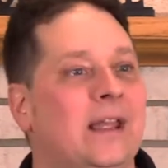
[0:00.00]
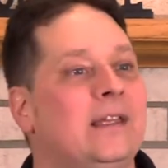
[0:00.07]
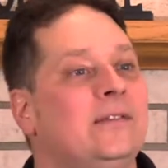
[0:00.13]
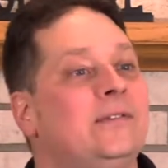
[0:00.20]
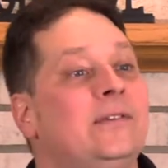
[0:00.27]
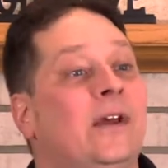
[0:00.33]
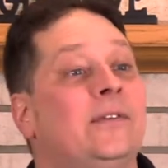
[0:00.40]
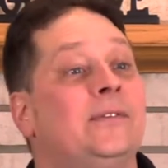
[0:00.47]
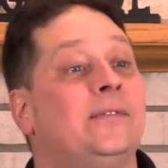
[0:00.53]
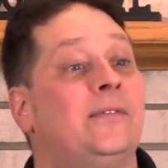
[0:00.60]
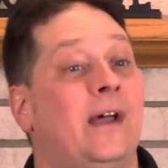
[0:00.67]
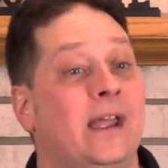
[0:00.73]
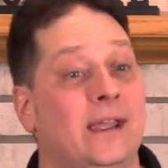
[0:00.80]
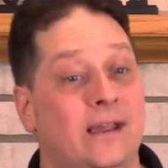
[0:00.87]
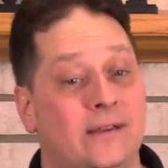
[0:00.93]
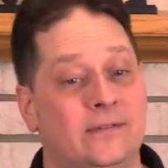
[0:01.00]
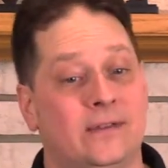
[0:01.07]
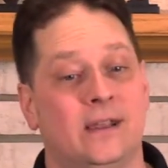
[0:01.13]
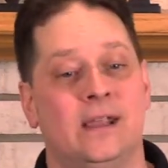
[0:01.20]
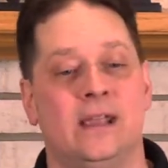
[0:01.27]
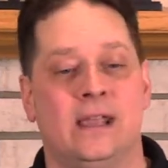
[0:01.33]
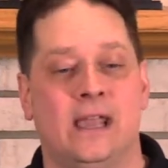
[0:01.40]
He's justifying us,
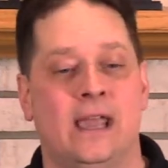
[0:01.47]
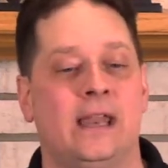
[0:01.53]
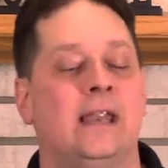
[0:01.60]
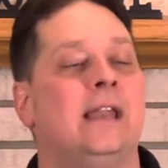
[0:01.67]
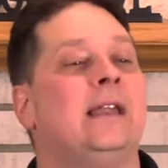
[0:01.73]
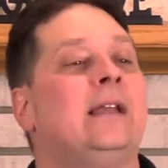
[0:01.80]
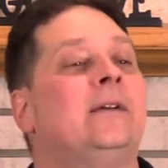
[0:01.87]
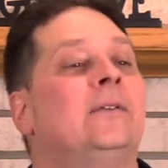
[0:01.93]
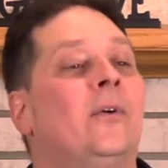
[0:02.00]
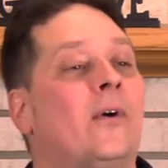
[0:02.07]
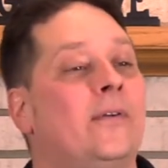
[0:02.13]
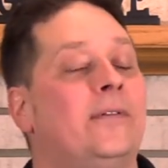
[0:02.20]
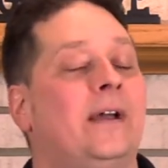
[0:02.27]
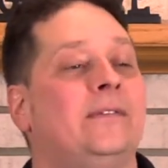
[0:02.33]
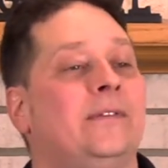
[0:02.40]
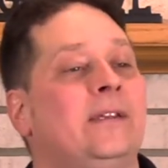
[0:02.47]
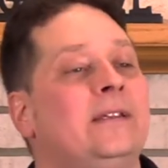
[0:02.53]
and then he glorifies.